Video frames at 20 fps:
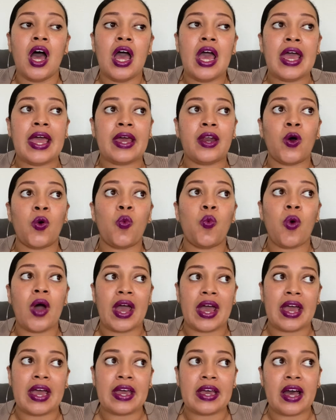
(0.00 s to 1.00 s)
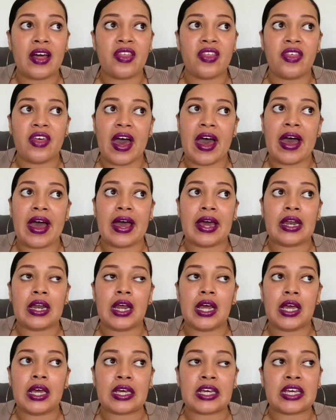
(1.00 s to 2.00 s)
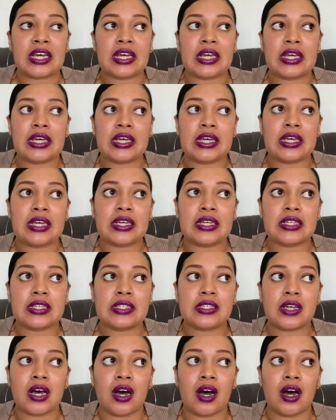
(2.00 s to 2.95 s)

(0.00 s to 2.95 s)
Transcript: in a way that is